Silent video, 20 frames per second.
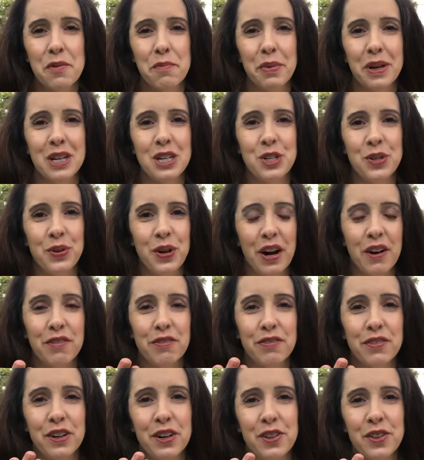But as you got
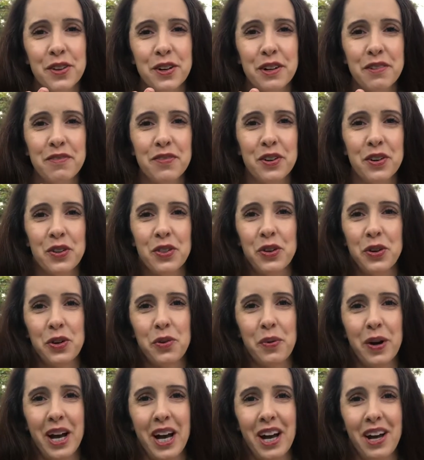further and further
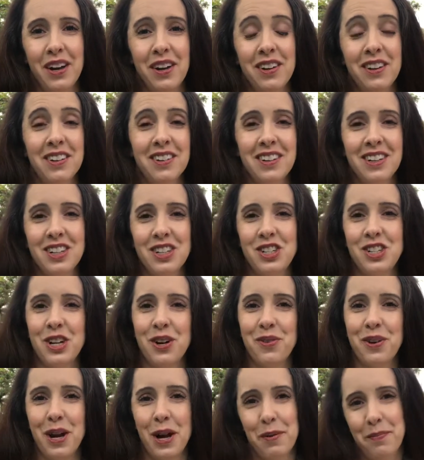away, it
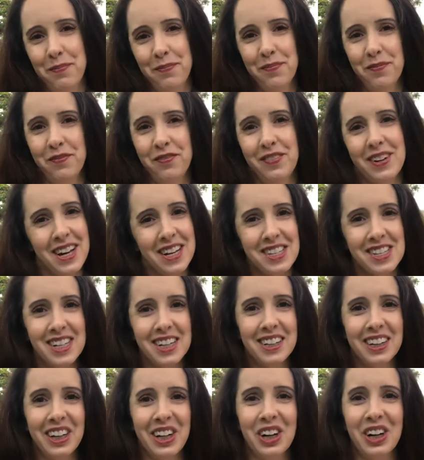showed up nice and
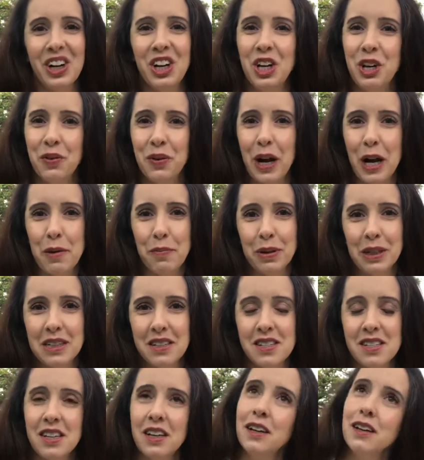clear and you were able to
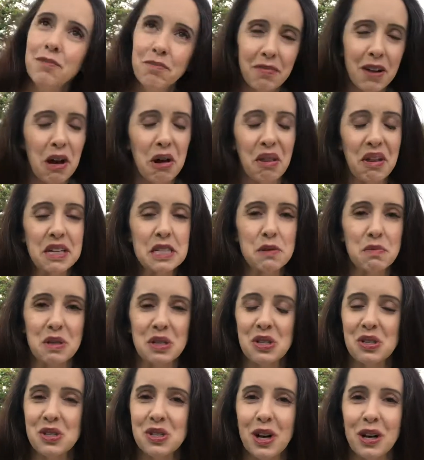see, oh, that's
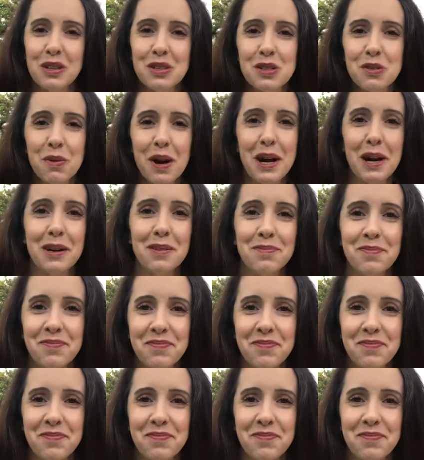Mrs. Hall's sweater.